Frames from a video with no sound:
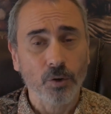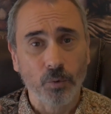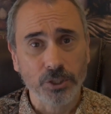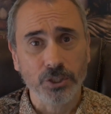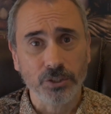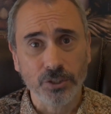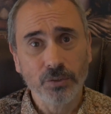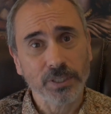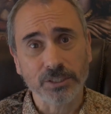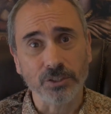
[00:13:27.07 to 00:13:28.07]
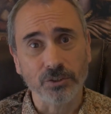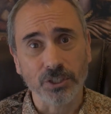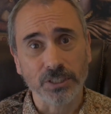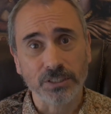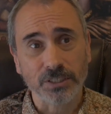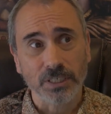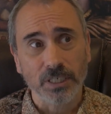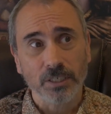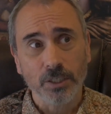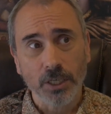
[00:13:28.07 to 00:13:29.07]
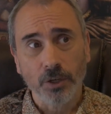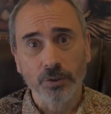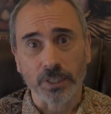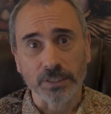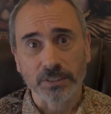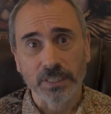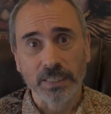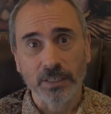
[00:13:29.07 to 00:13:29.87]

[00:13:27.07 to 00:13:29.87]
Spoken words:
what you do is you just notice